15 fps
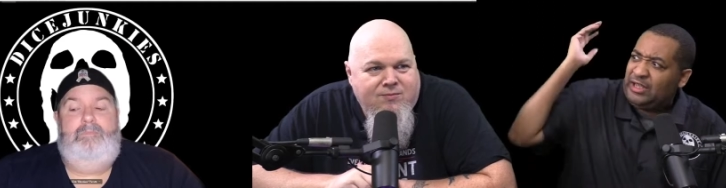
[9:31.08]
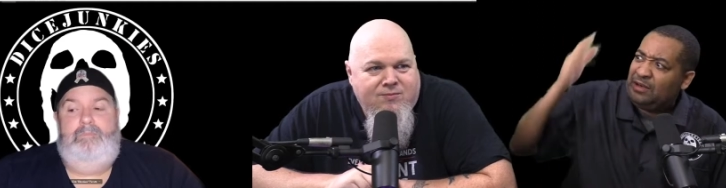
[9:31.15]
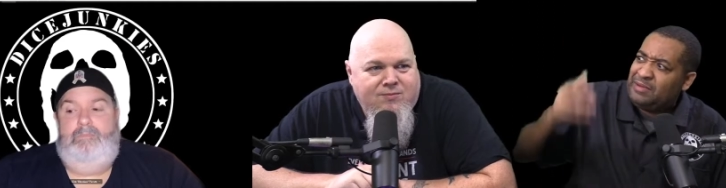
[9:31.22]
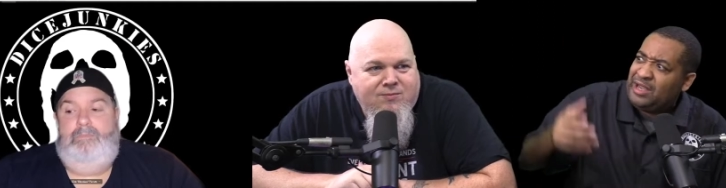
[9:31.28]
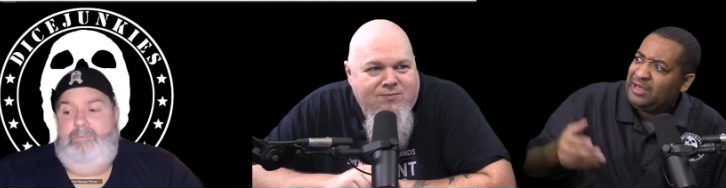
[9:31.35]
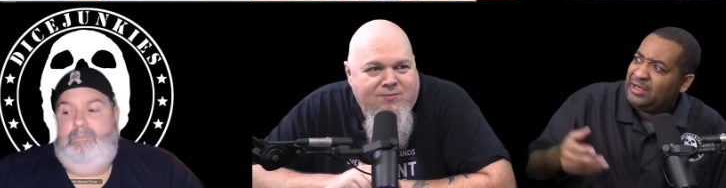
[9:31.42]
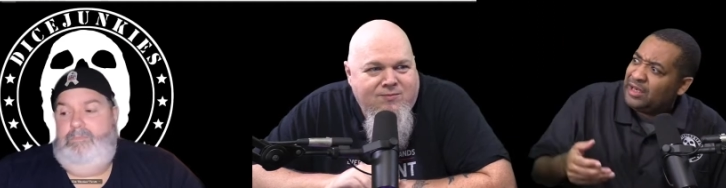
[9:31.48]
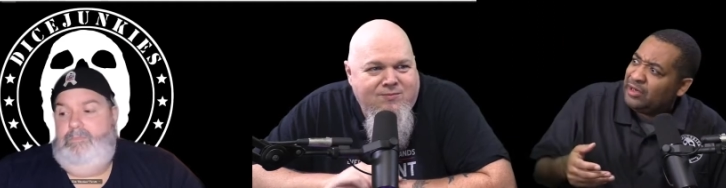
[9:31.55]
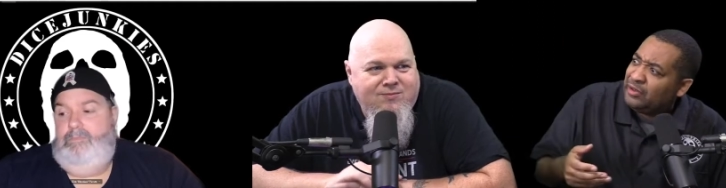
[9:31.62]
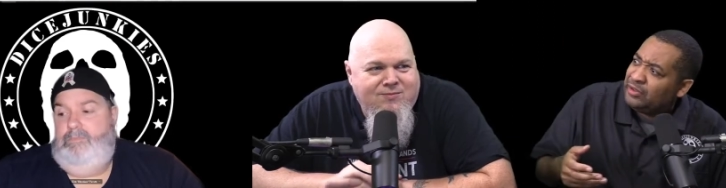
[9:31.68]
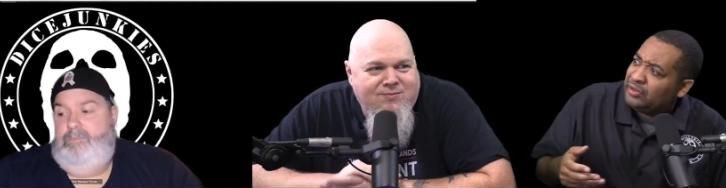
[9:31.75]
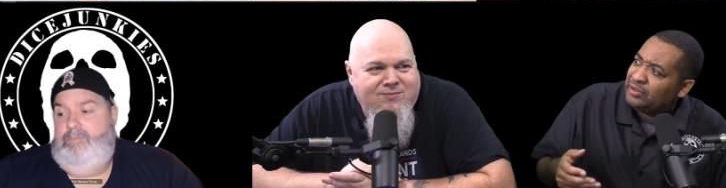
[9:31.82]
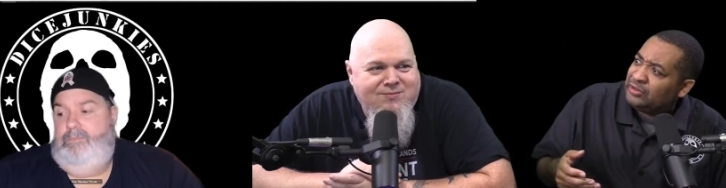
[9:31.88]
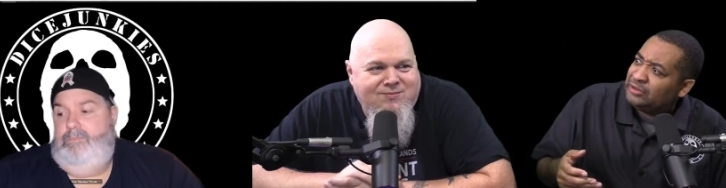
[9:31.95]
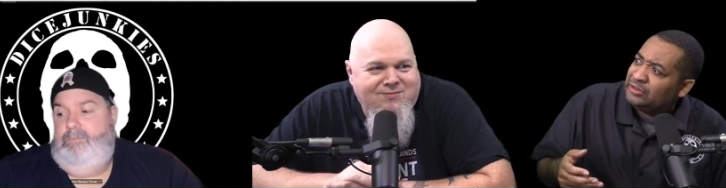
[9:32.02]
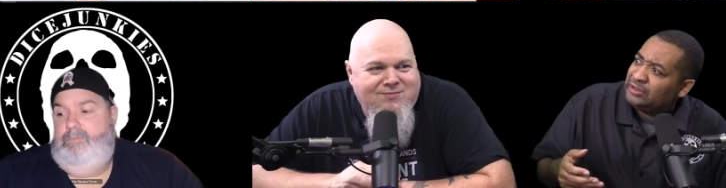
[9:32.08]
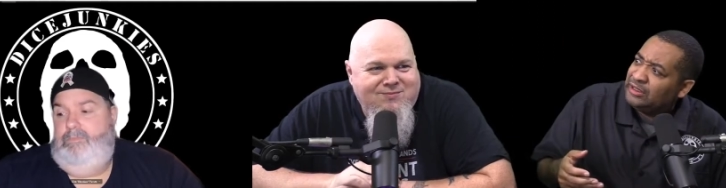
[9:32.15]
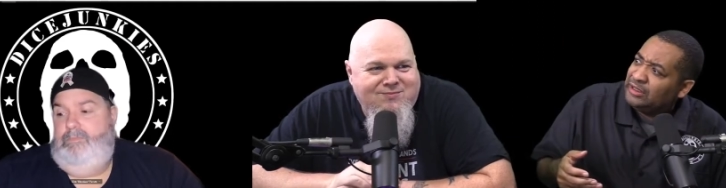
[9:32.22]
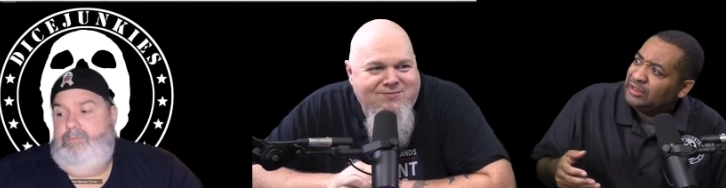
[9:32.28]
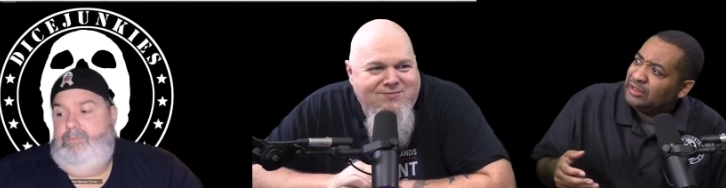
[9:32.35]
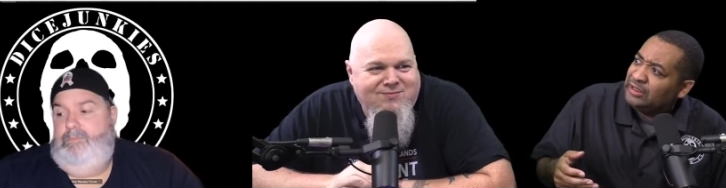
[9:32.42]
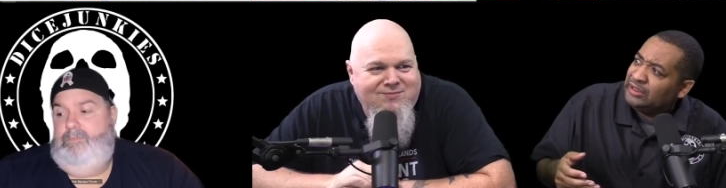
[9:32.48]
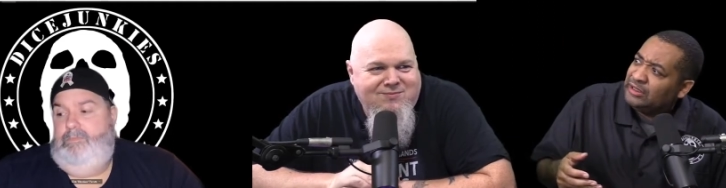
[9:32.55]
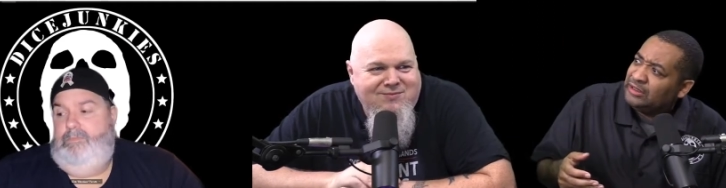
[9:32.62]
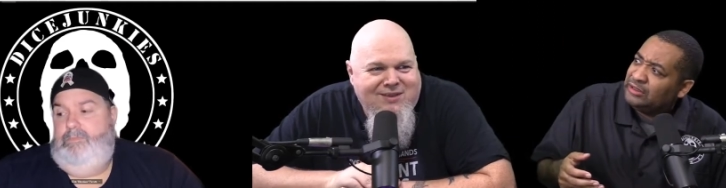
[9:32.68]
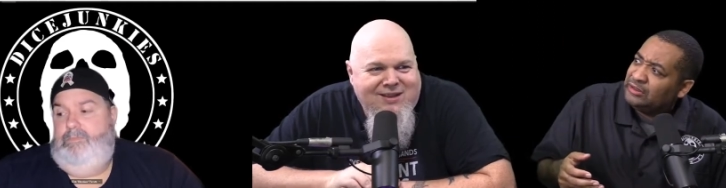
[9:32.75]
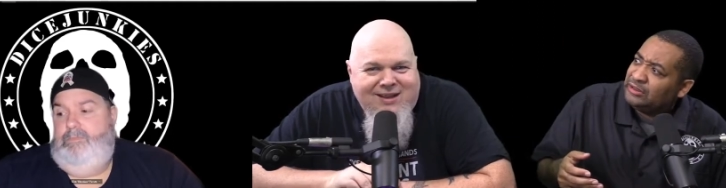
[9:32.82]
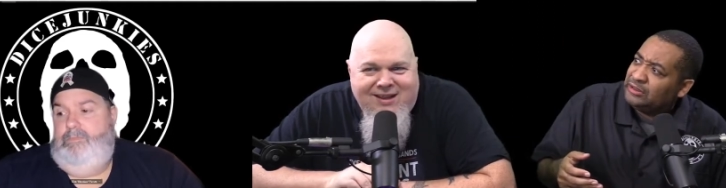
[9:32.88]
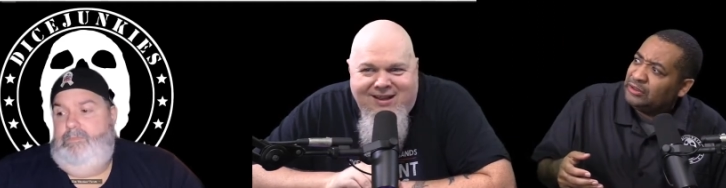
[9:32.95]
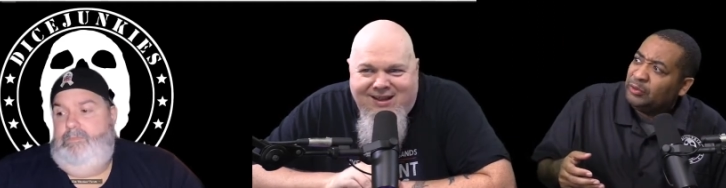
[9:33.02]
Speaker 1: main characters?
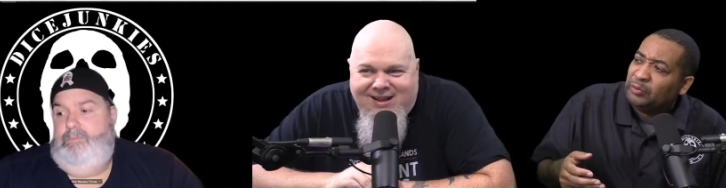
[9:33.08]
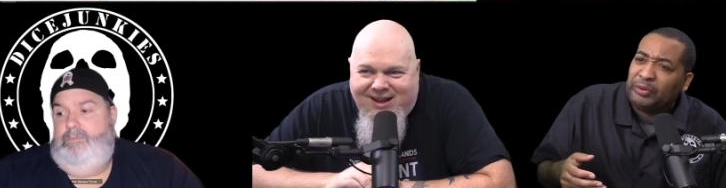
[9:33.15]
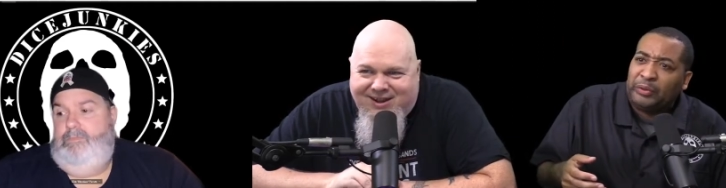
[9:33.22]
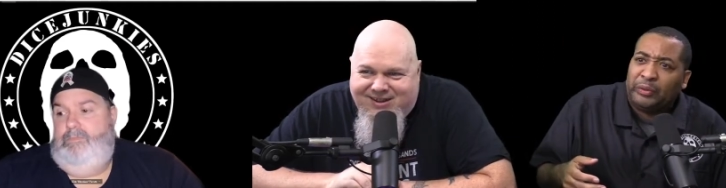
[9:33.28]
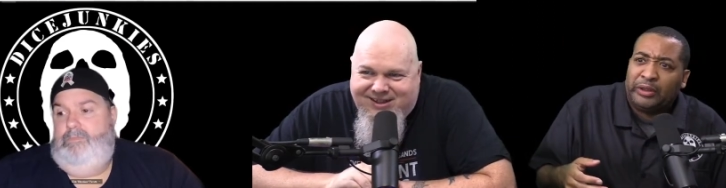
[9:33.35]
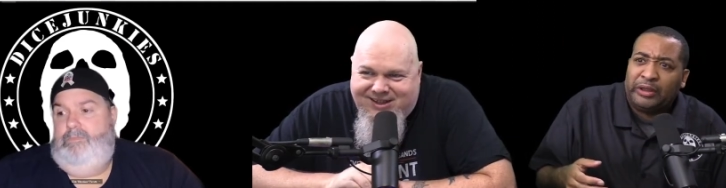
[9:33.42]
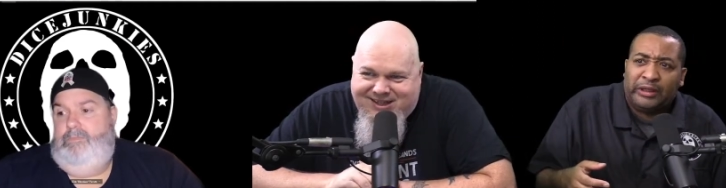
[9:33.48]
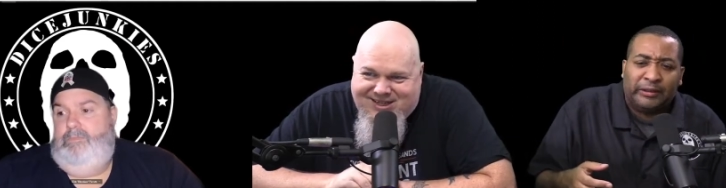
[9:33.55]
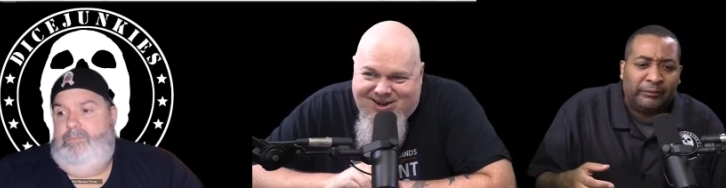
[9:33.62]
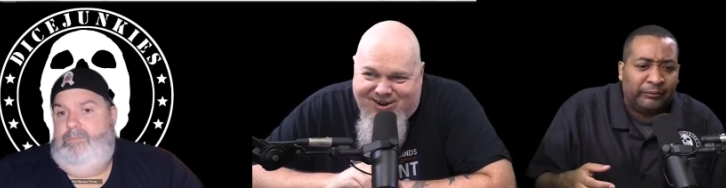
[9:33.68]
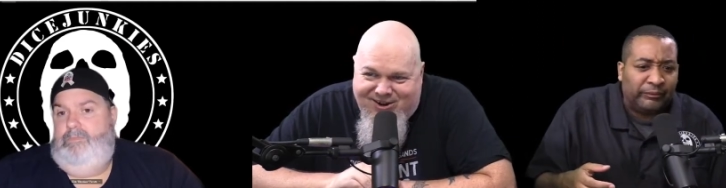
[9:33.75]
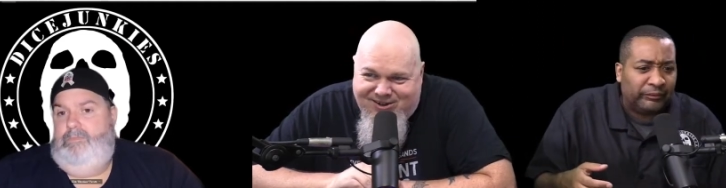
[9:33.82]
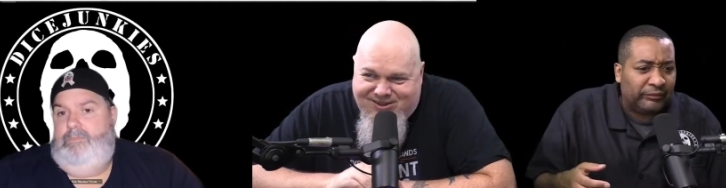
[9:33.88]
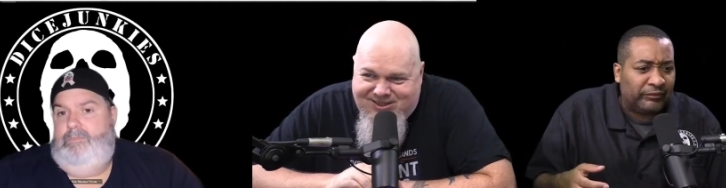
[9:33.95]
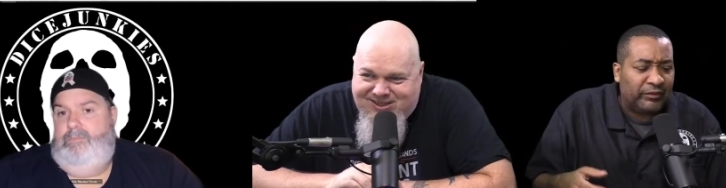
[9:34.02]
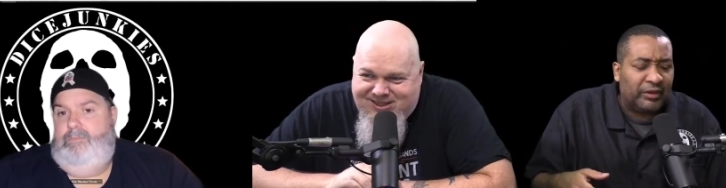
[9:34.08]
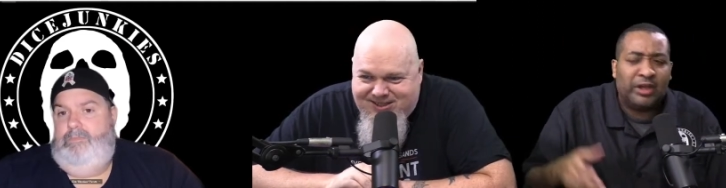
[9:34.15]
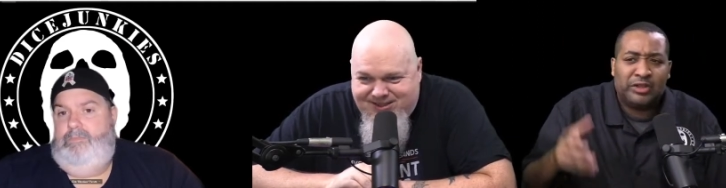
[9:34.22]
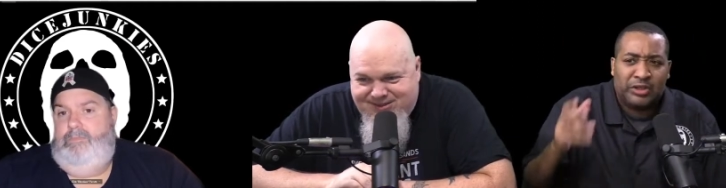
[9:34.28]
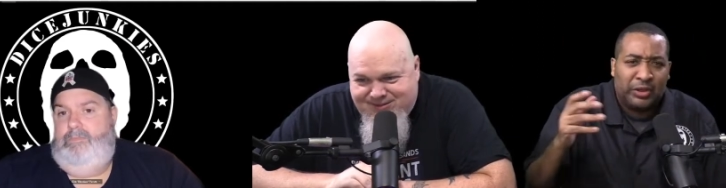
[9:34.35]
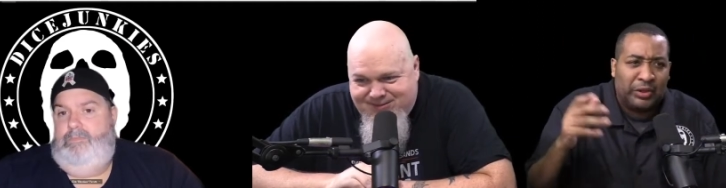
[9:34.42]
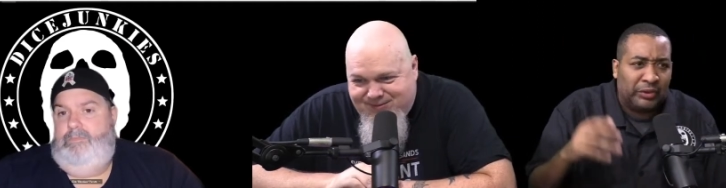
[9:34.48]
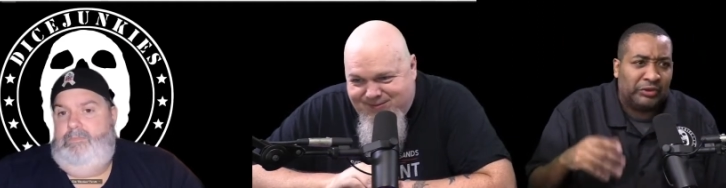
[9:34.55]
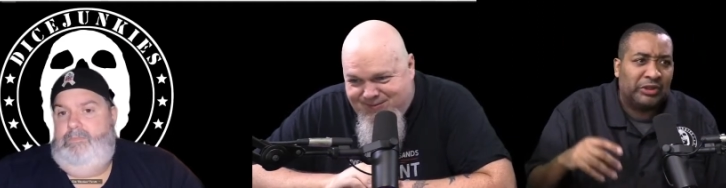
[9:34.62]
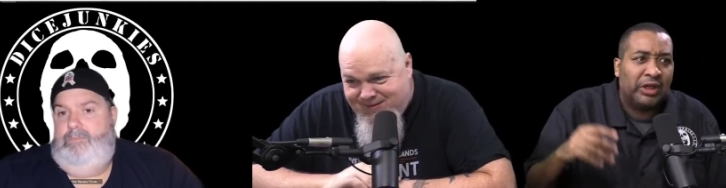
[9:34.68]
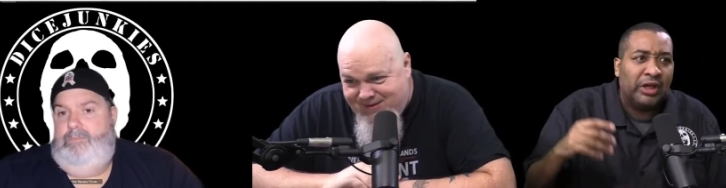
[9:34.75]
Stupid uh, one. The Eternals. The Eternals.